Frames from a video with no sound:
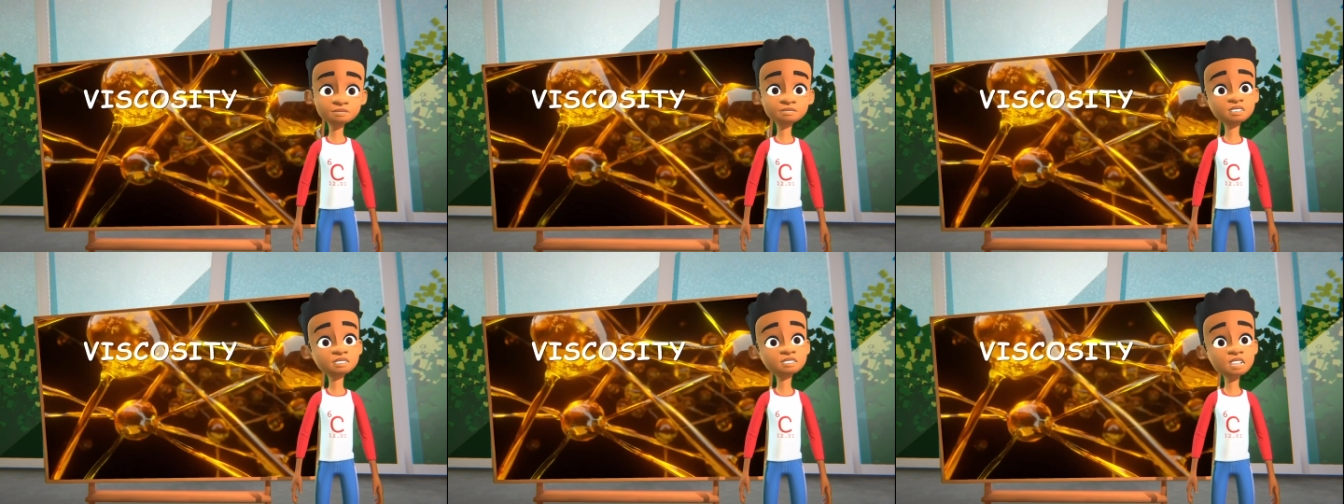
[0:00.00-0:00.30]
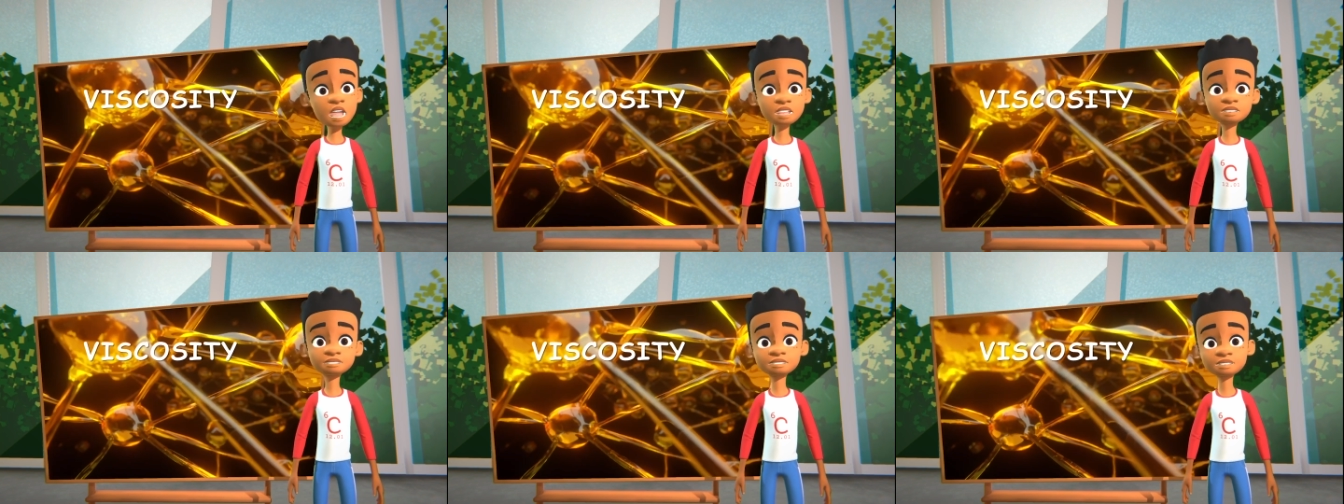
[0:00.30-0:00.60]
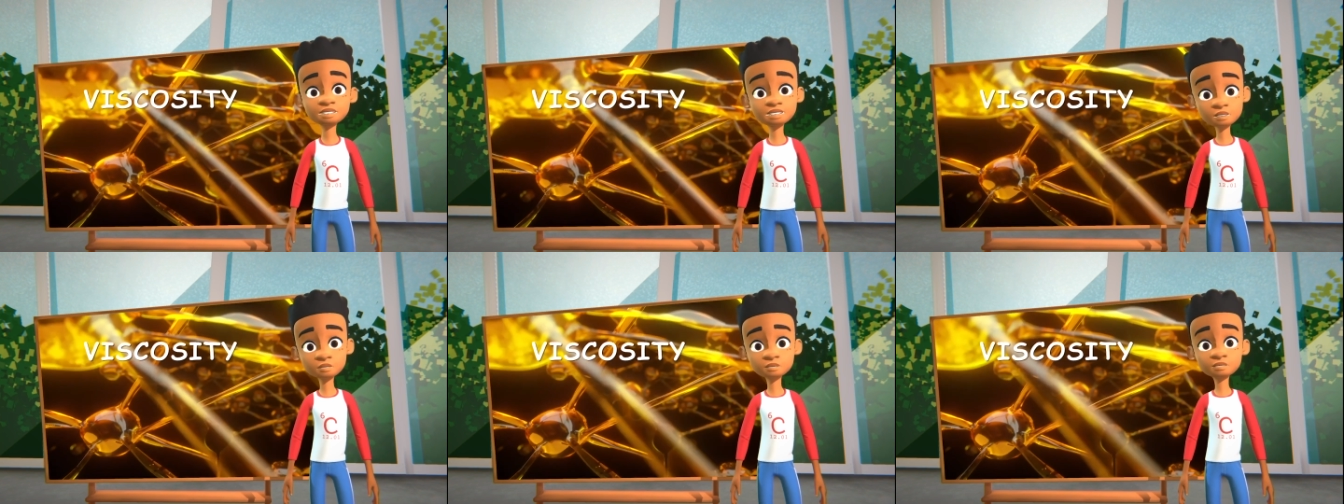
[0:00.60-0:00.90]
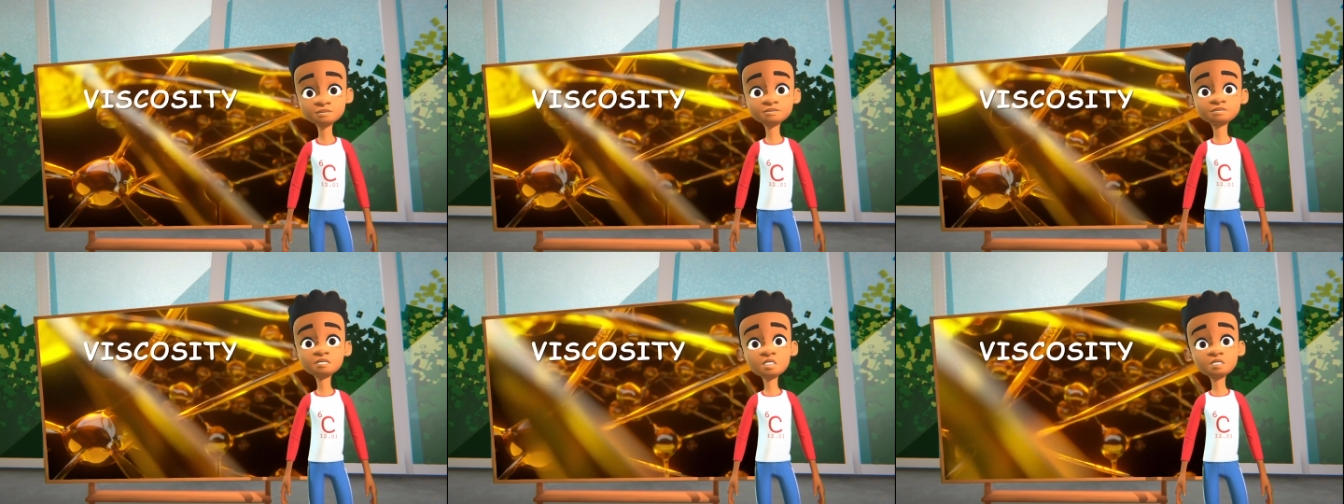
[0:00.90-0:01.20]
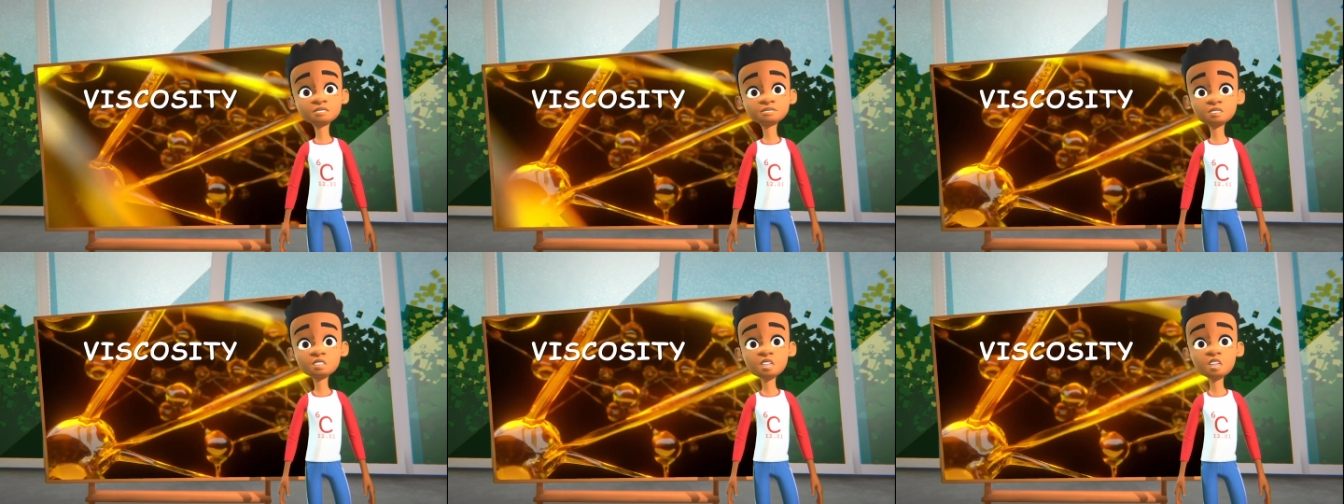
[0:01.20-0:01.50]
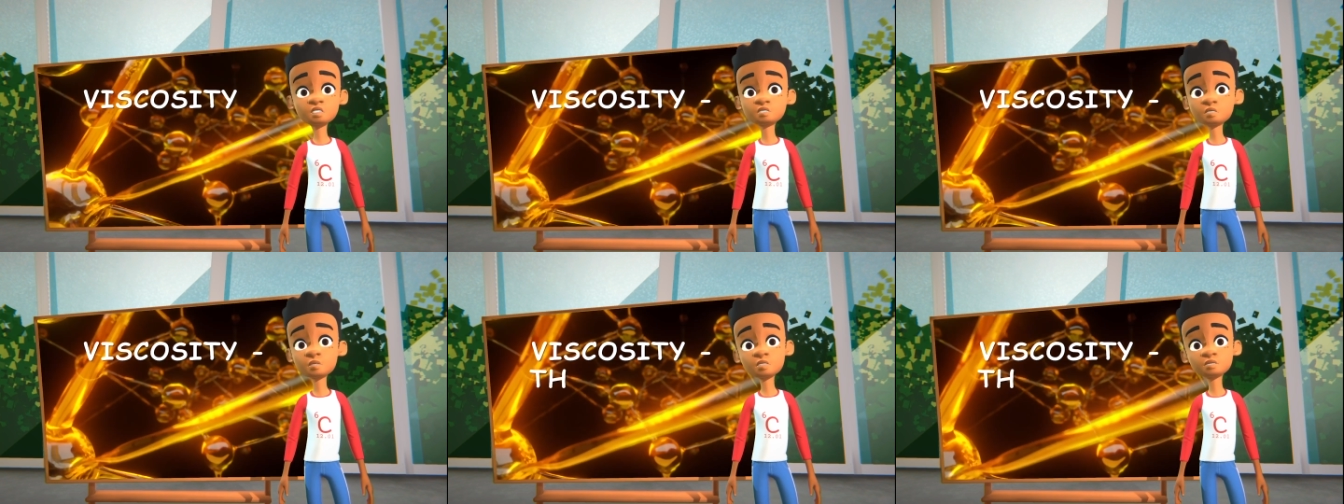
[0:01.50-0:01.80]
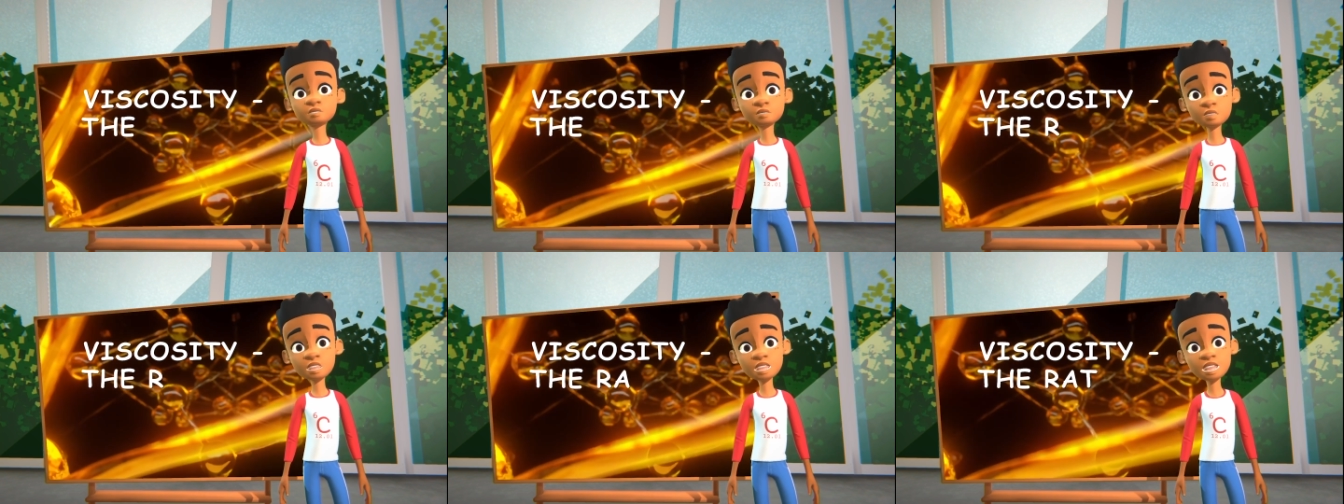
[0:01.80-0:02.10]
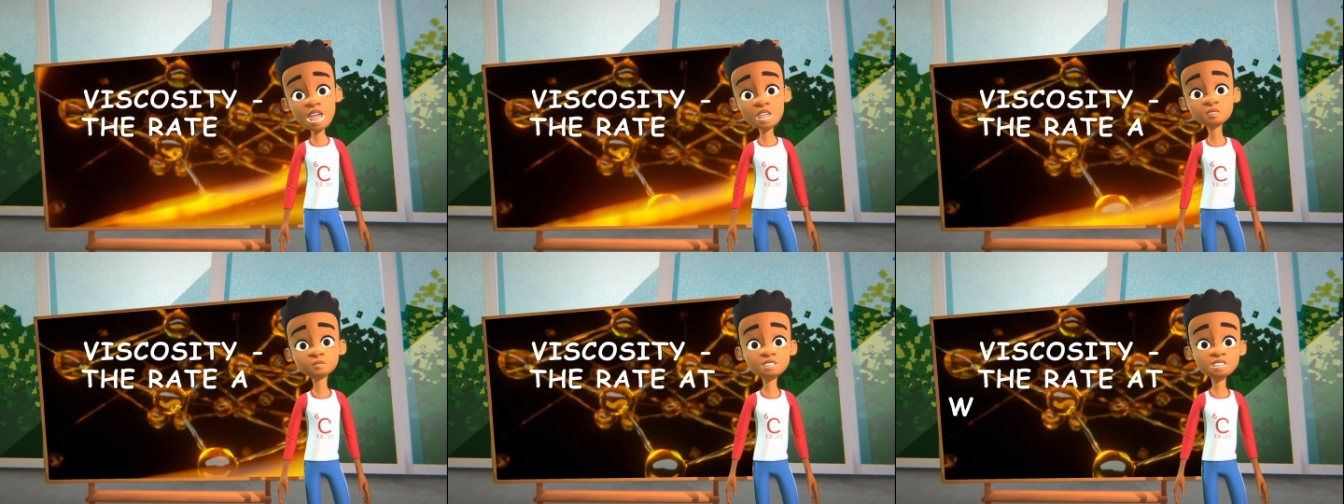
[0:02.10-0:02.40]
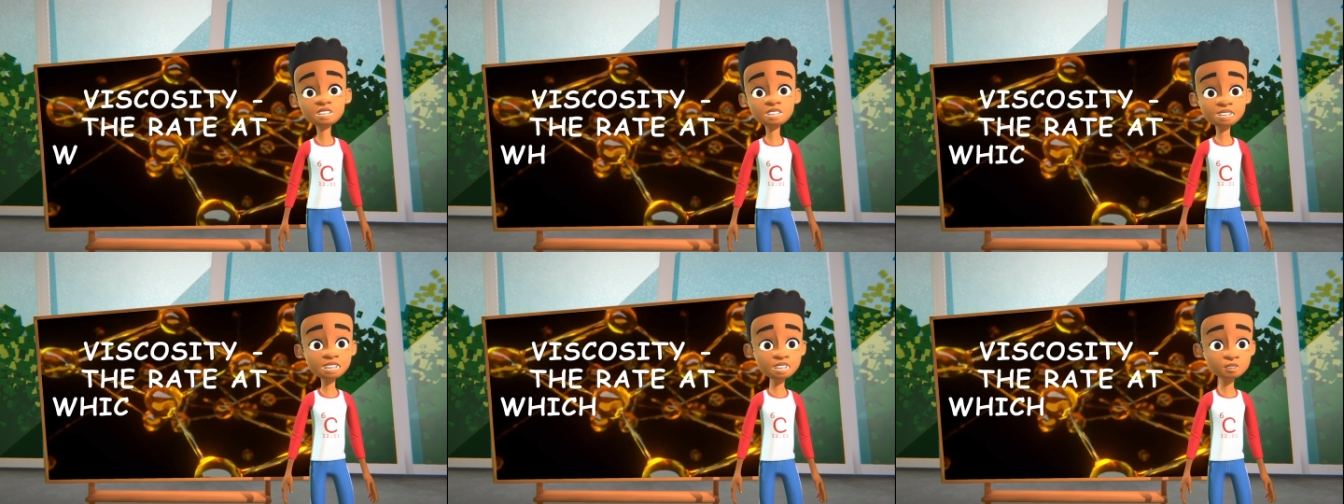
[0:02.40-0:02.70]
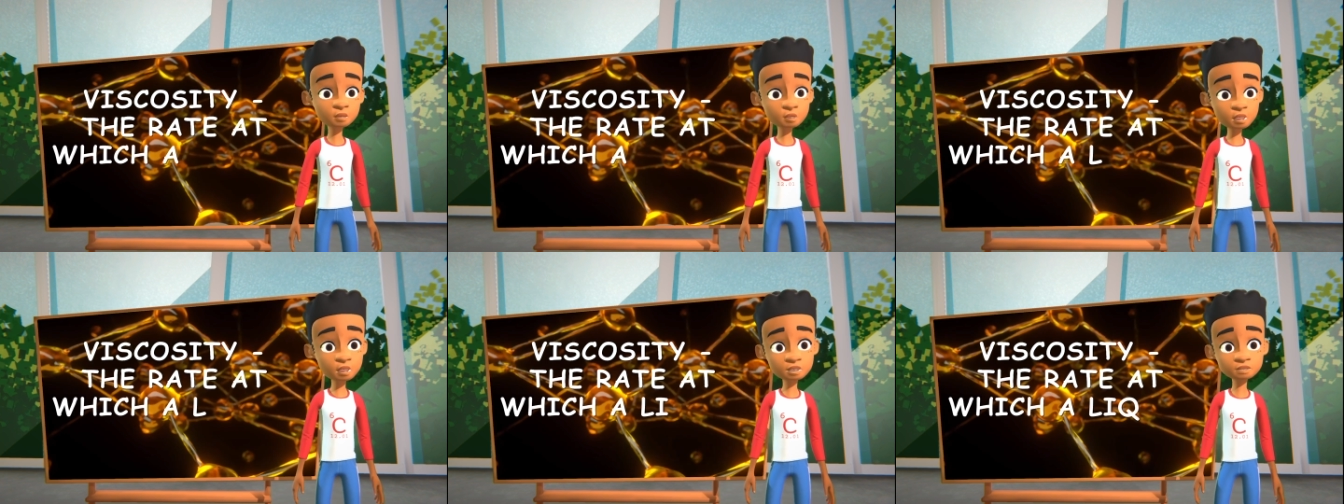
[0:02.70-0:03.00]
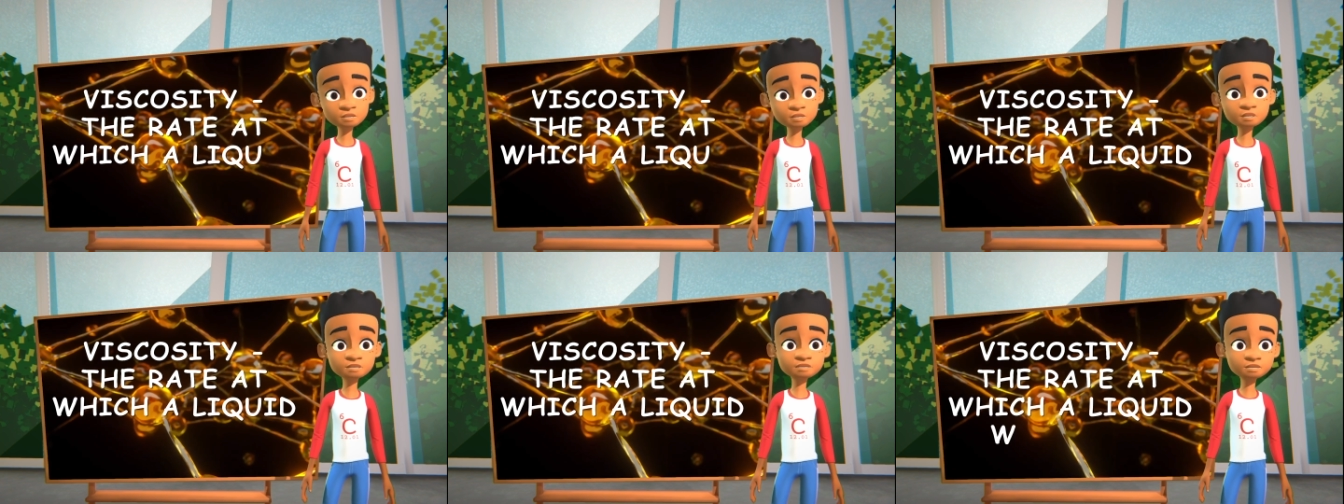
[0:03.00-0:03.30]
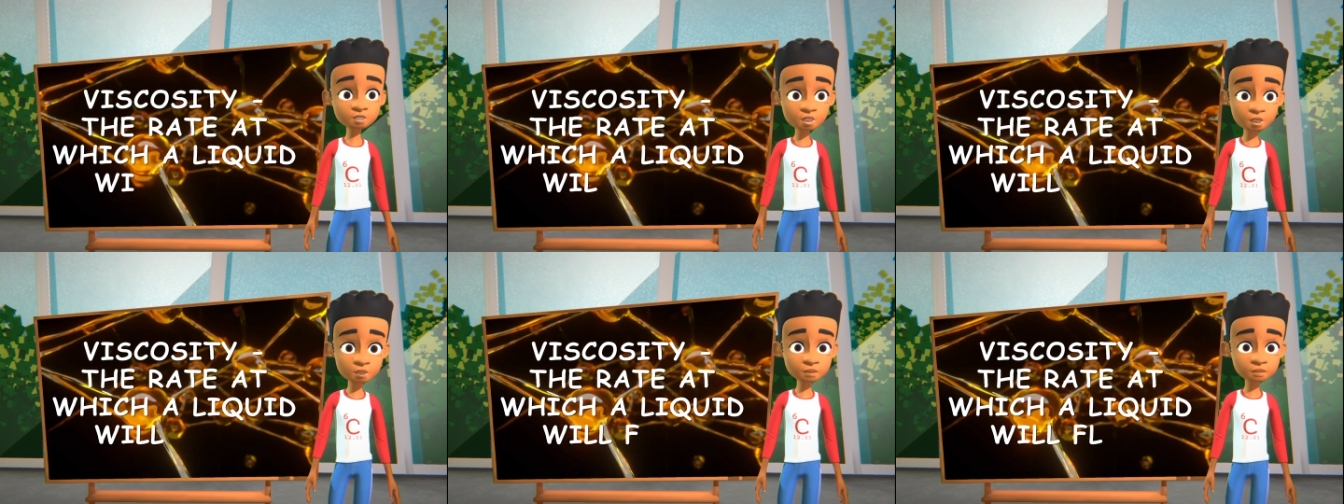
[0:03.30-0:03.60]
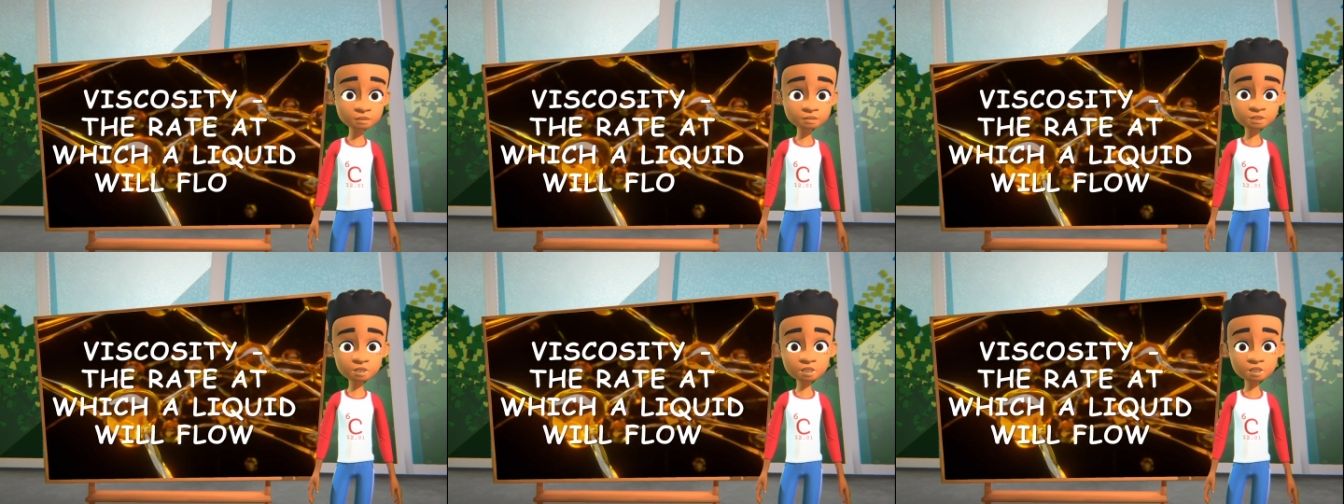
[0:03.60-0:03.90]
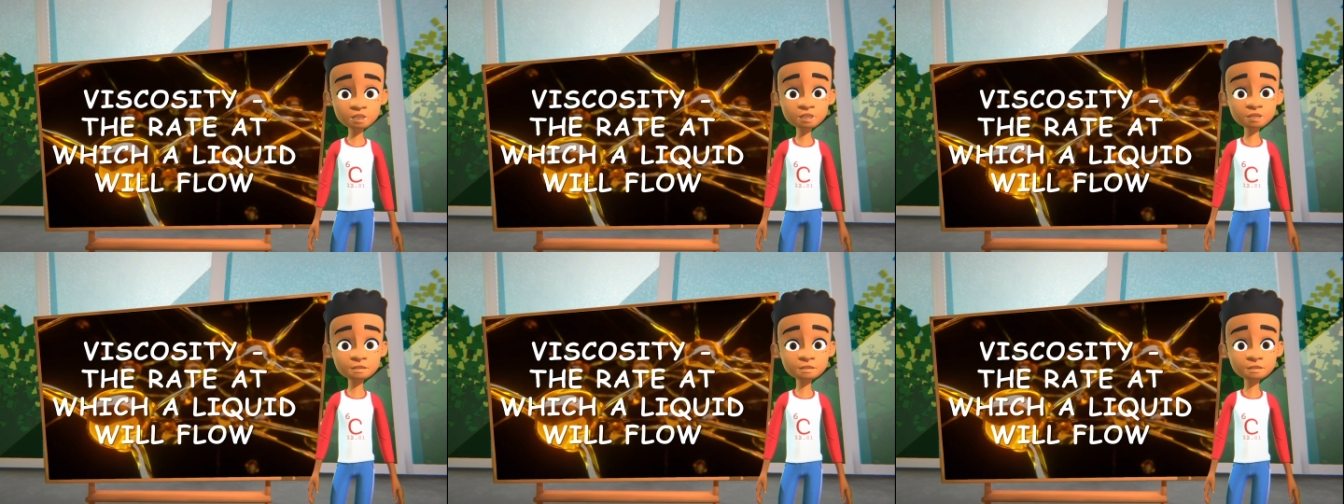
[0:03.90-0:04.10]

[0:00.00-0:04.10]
Viscosity refers to a rate at which liquid will flow.